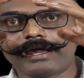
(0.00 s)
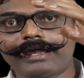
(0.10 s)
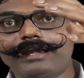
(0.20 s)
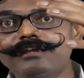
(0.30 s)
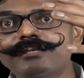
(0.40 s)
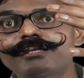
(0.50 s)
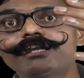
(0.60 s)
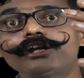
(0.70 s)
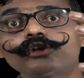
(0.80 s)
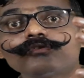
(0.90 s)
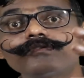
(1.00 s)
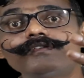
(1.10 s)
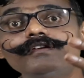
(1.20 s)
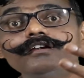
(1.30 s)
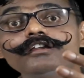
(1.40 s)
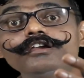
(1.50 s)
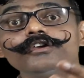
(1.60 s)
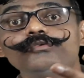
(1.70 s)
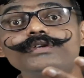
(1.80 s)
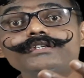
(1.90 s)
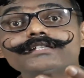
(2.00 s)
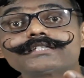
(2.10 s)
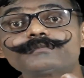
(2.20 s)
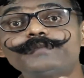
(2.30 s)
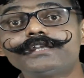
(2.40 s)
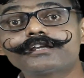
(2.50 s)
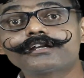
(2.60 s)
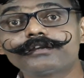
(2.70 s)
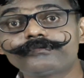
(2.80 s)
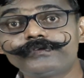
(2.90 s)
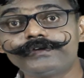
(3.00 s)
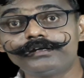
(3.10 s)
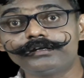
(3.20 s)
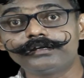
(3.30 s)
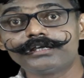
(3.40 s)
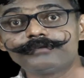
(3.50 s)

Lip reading: ion negative field which is spherical field.